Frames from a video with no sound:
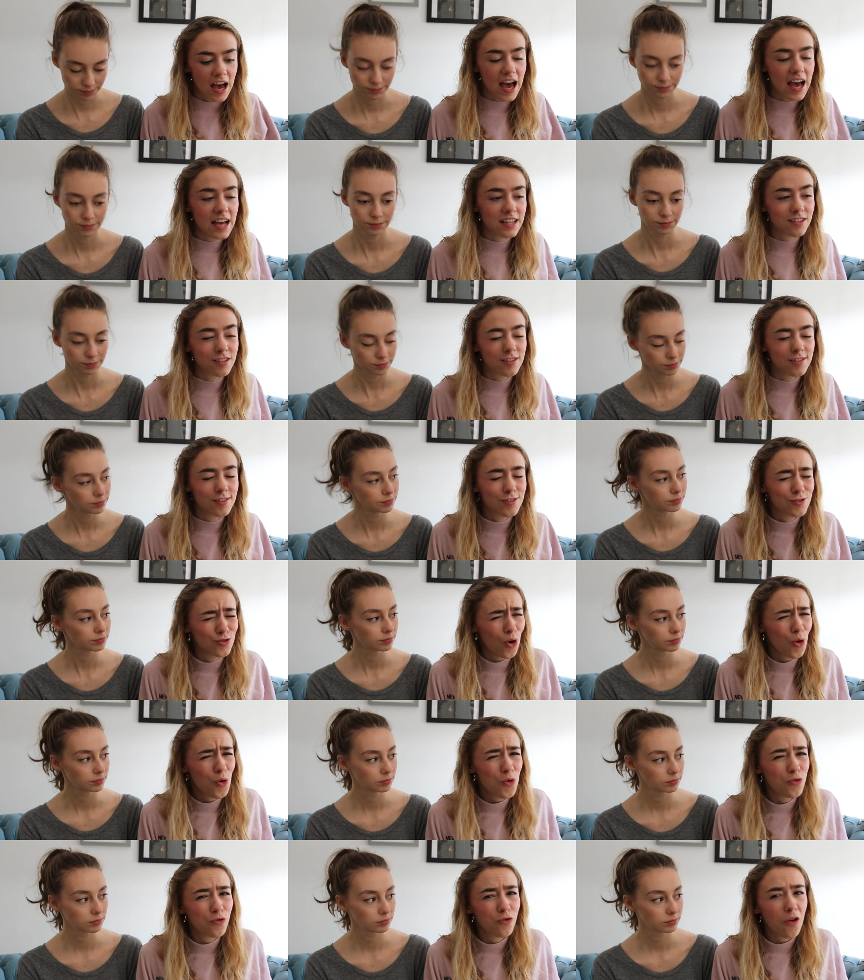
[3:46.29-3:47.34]
Speaker 1: And
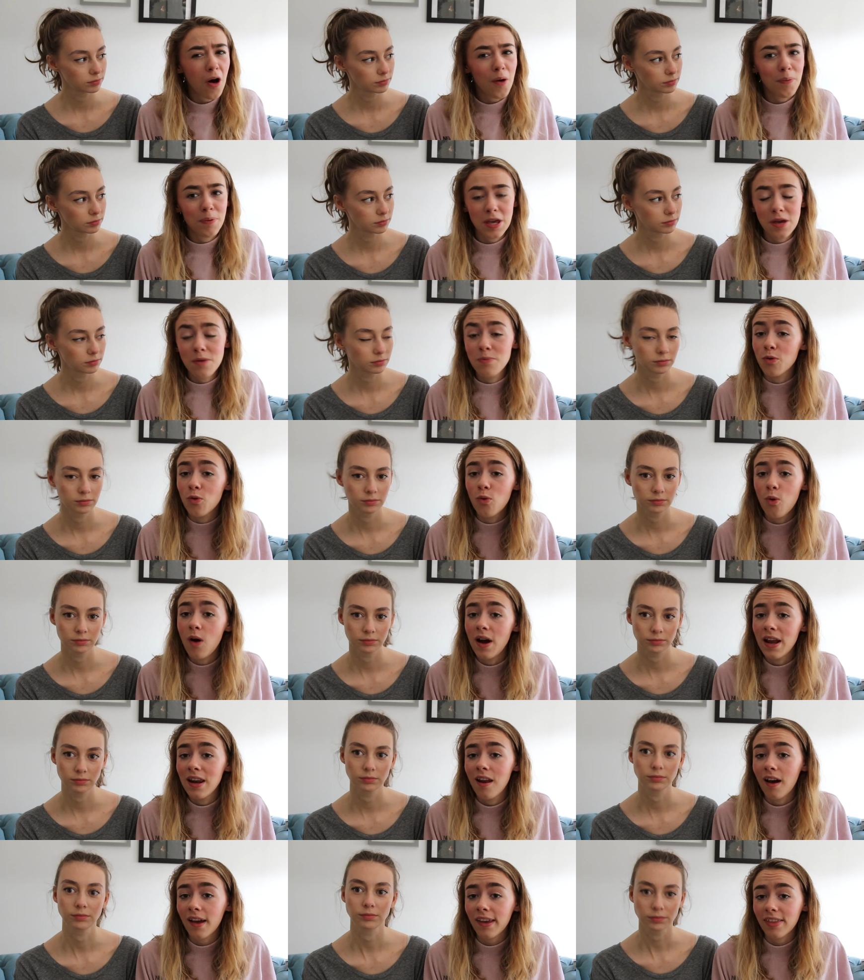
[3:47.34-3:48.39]
so far people
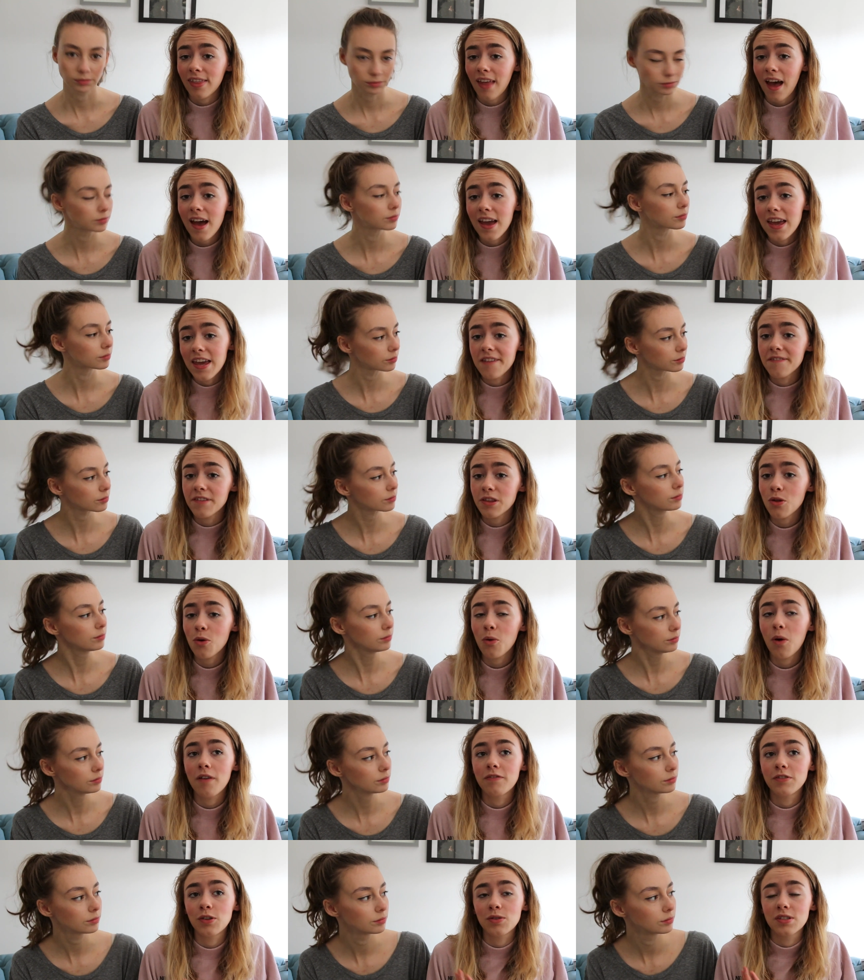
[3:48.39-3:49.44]
quite like that, even though
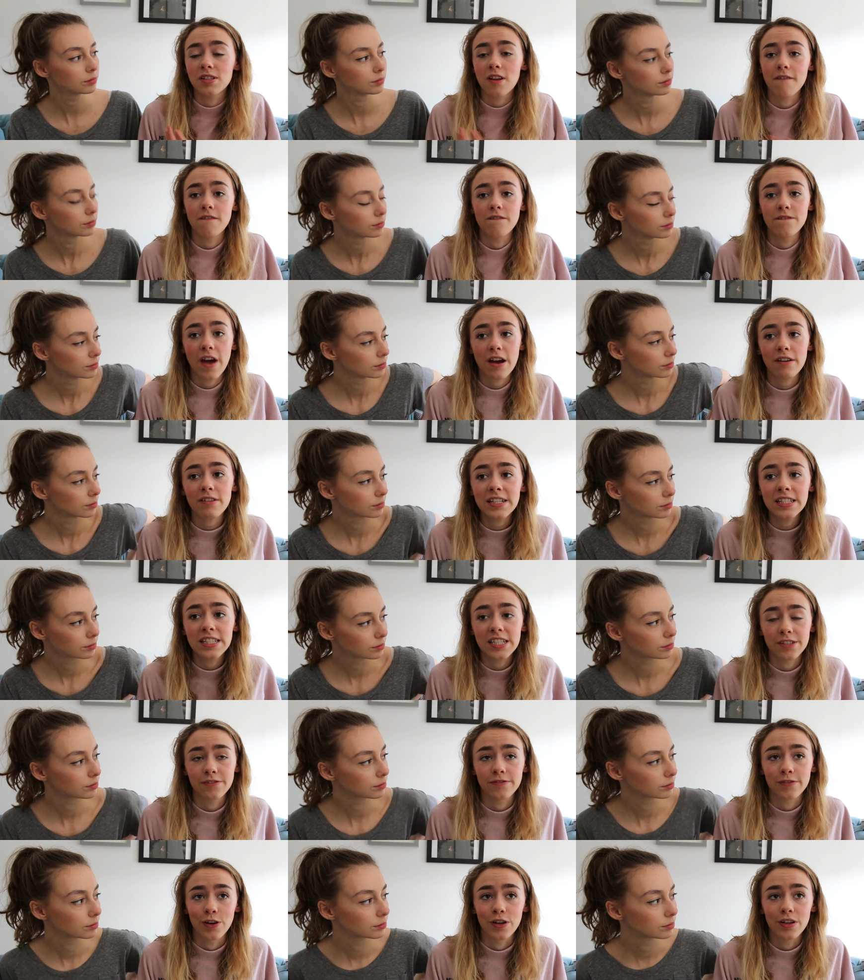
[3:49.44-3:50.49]
our vlogs are very
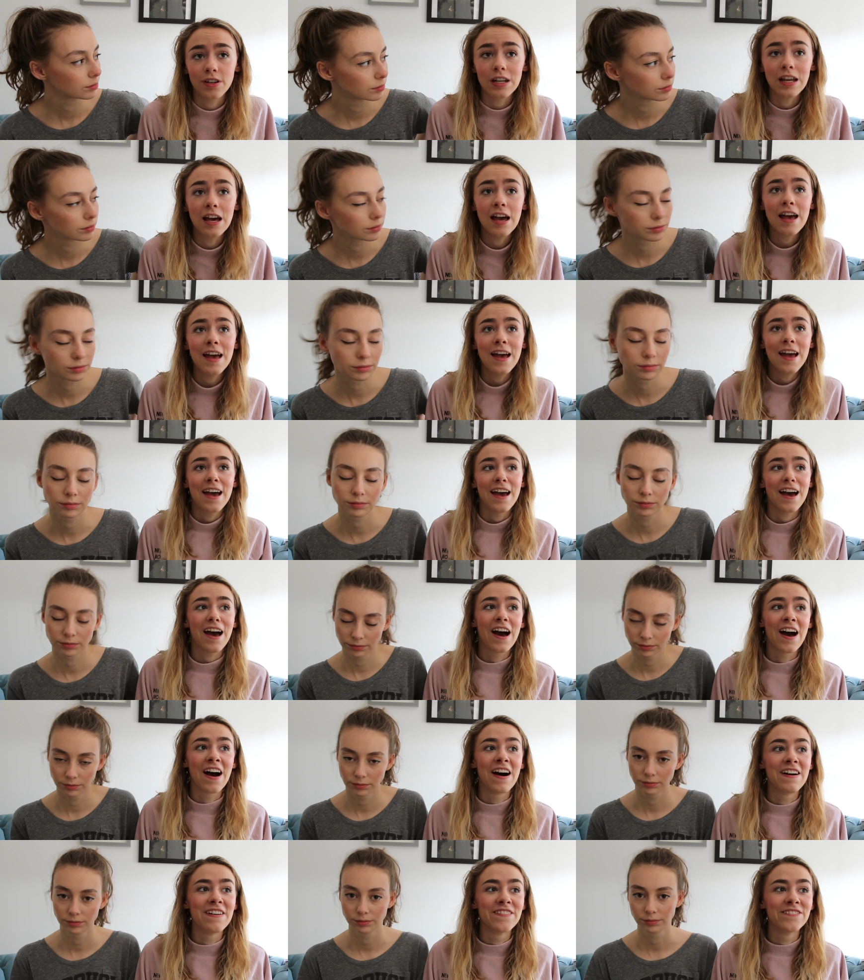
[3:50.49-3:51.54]
different.
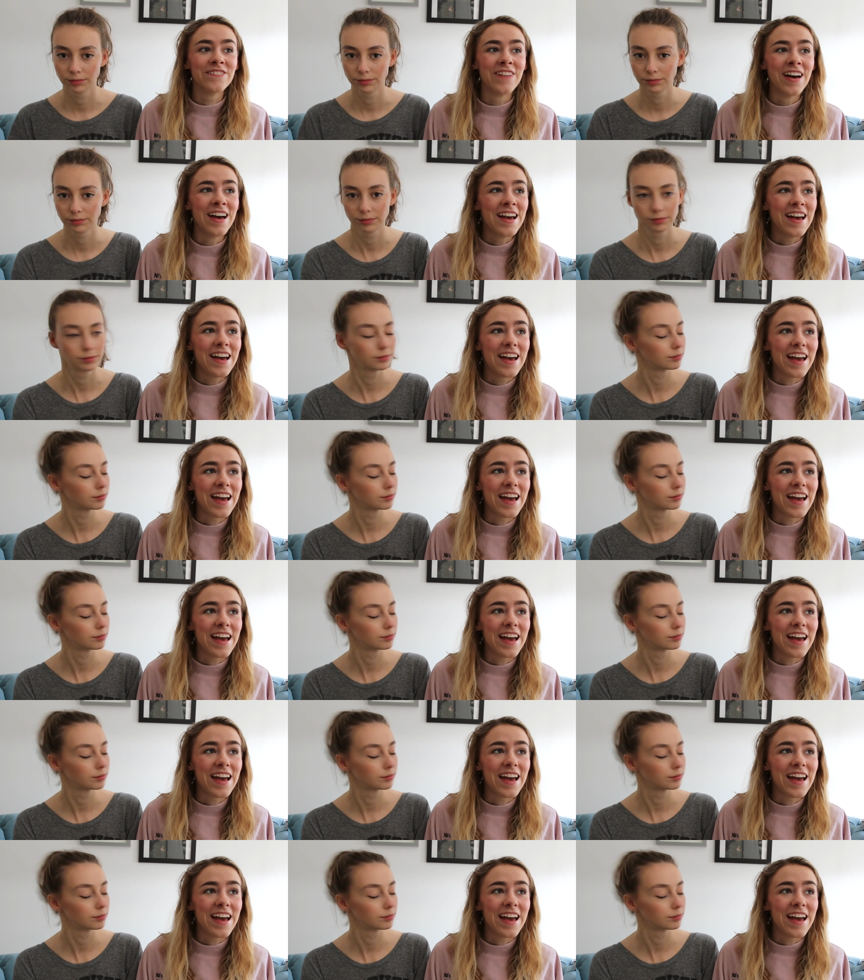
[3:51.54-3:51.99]
Um,